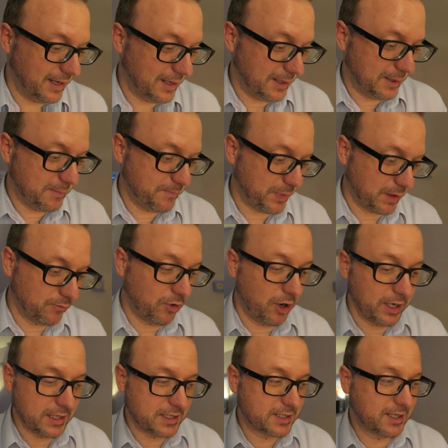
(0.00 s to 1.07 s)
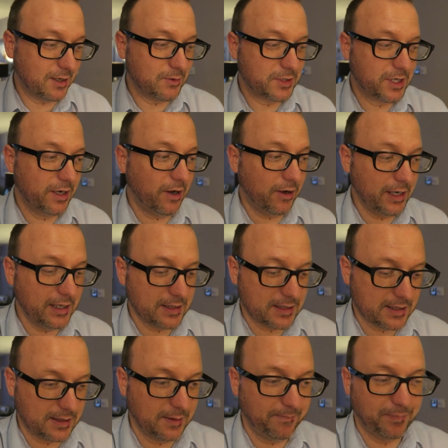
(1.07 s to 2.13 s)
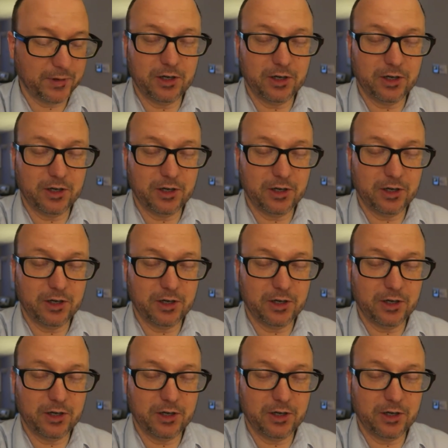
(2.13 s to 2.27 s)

Right, so tonight,